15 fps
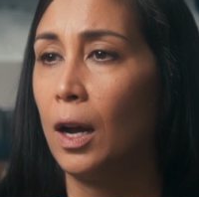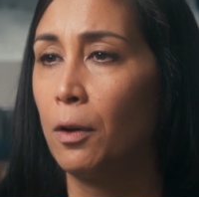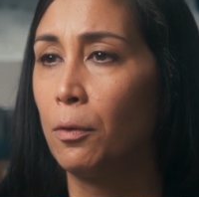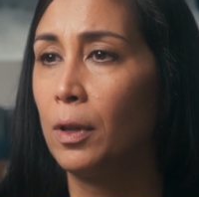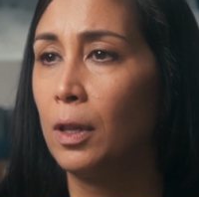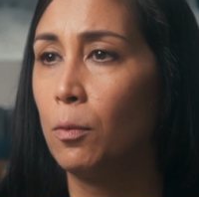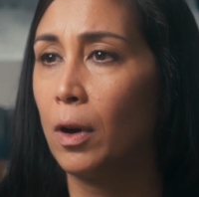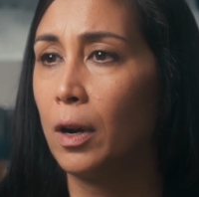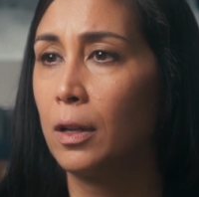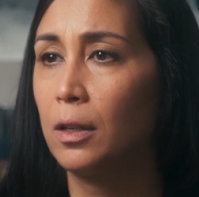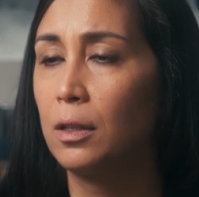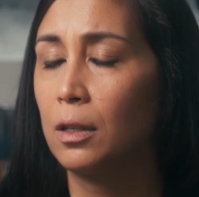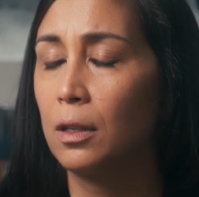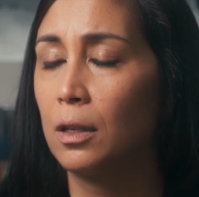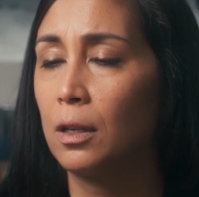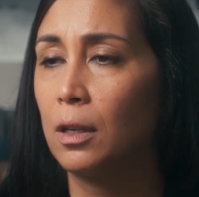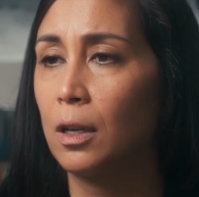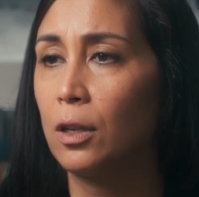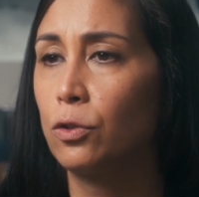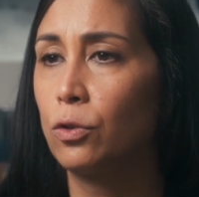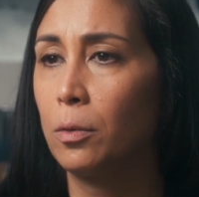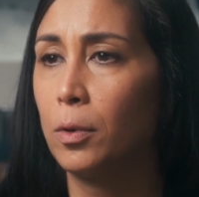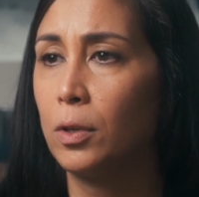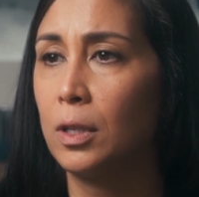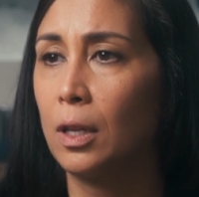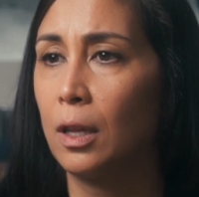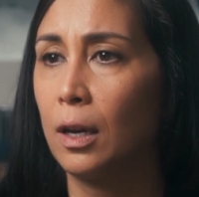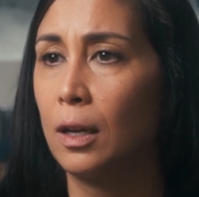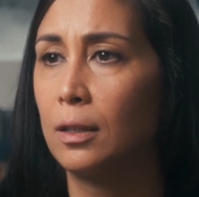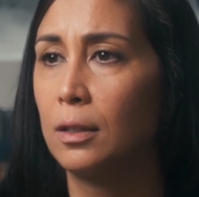I really wanted to contribute to
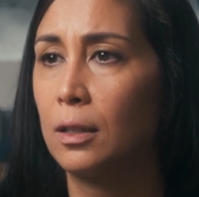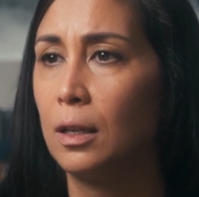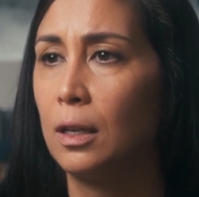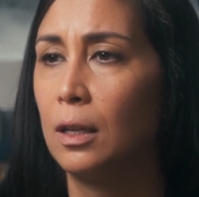that.